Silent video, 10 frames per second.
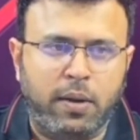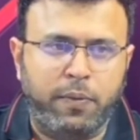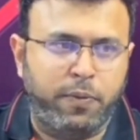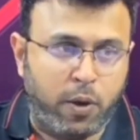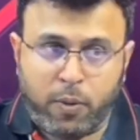
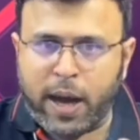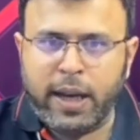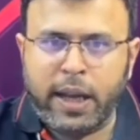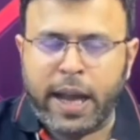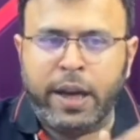for a
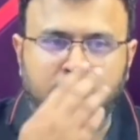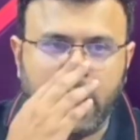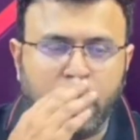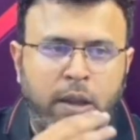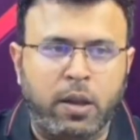while, and
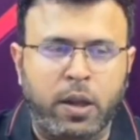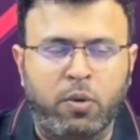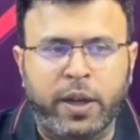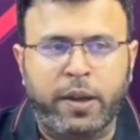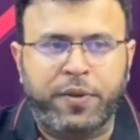the
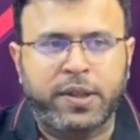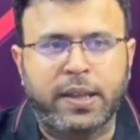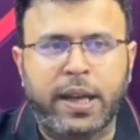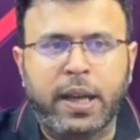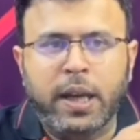only difference is
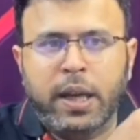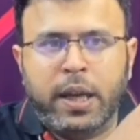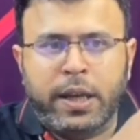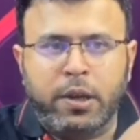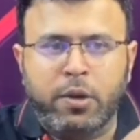that
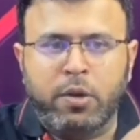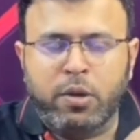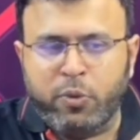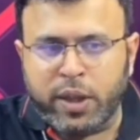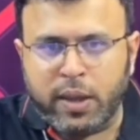
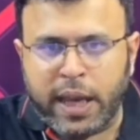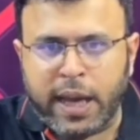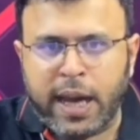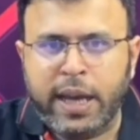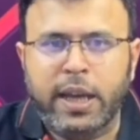with
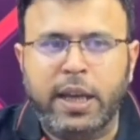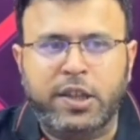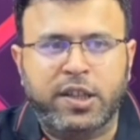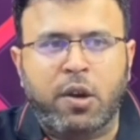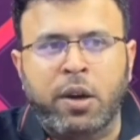AI, it's
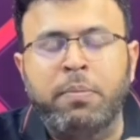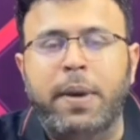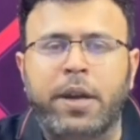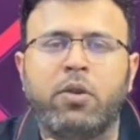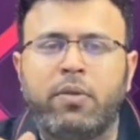just gotten
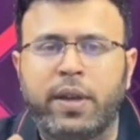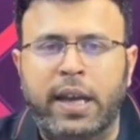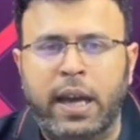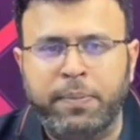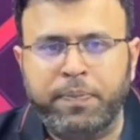better over
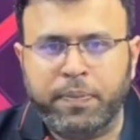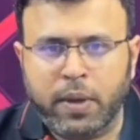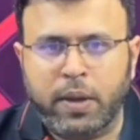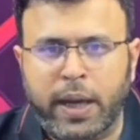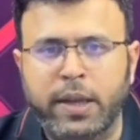time,
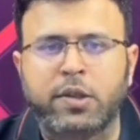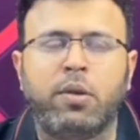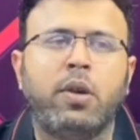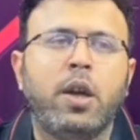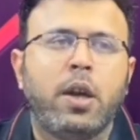right?
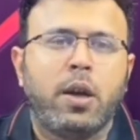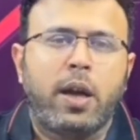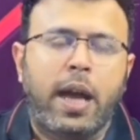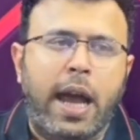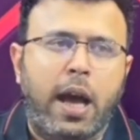So
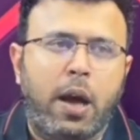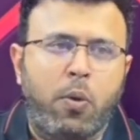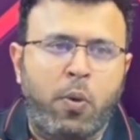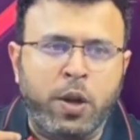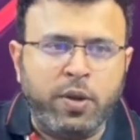
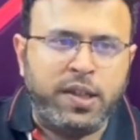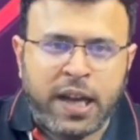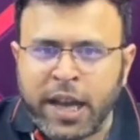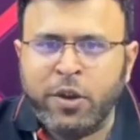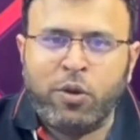when you
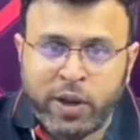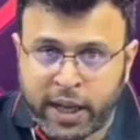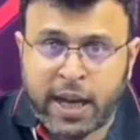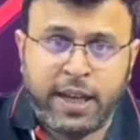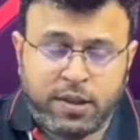design your own
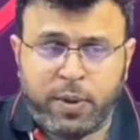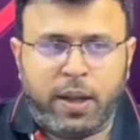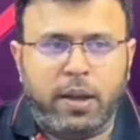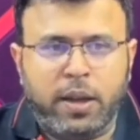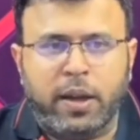AI as
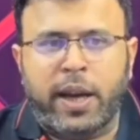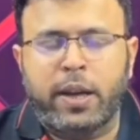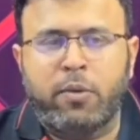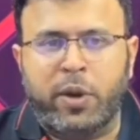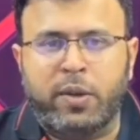well, right,
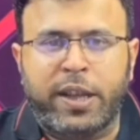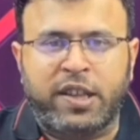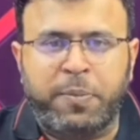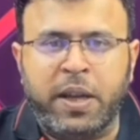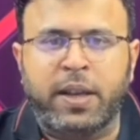with
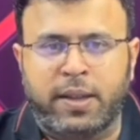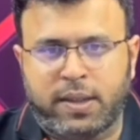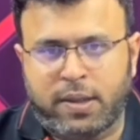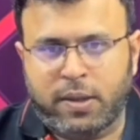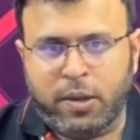
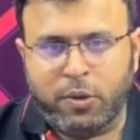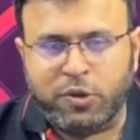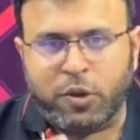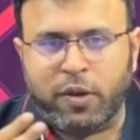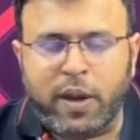experience, you
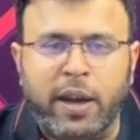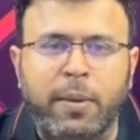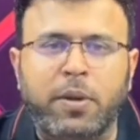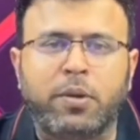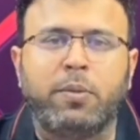sort of are
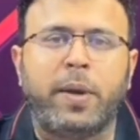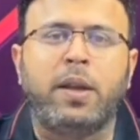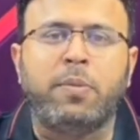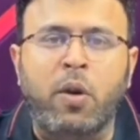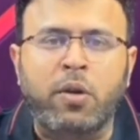able to
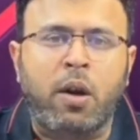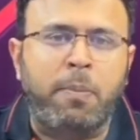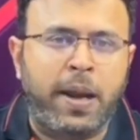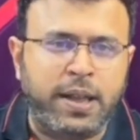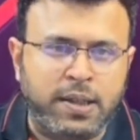build more
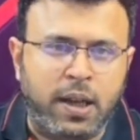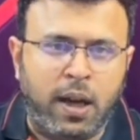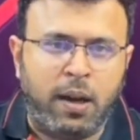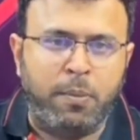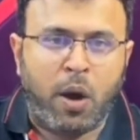complex
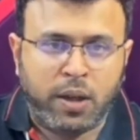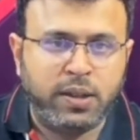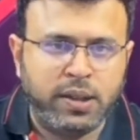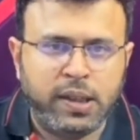models